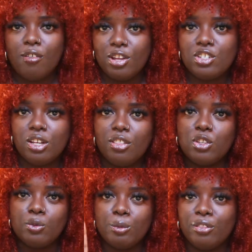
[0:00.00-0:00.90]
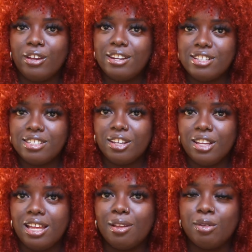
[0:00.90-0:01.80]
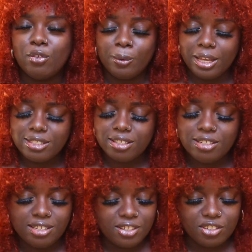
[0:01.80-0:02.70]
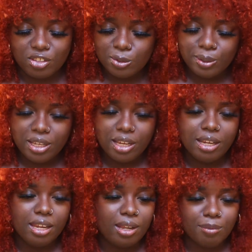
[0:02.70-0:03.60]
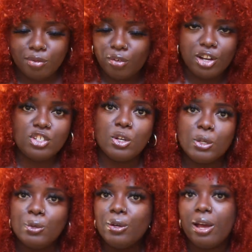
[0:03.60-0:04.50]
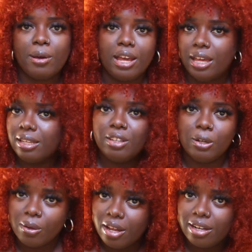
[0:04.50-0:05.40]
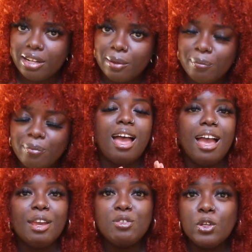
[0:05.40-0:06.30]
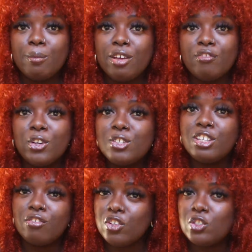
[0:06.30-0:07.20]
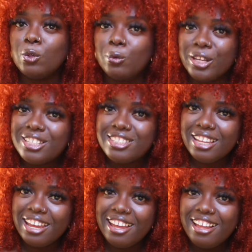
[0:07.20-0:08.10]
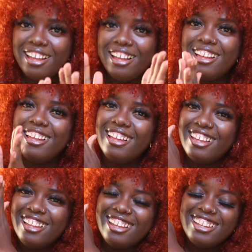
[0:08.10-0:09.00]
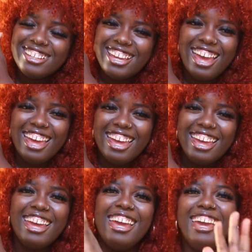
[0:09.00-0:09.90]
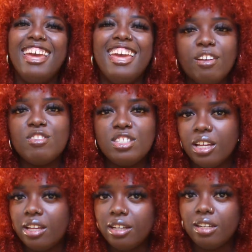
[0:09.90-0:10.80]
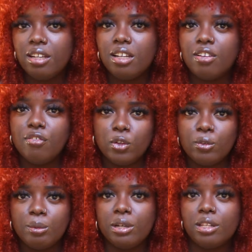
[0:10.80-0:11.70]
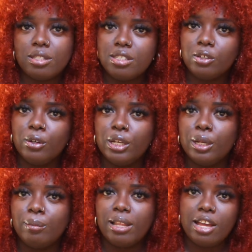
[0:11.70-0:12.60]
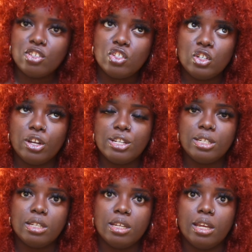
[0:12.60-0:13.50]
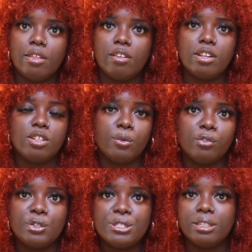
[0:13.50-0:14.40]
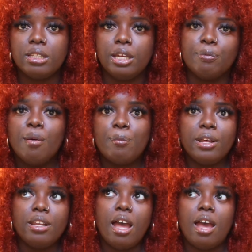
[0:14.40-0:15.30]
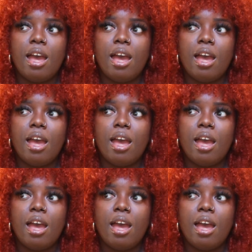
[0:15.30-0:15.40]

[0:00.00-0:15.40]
All right, y'all, there's one more thing I need to tell y'all before we get into the details of this wig and before I show you how I, you know, cut it up. I'm doing my first official wig sale. Yay! I've done a few of them on Instagram. Last year I did it and then I did one recently. But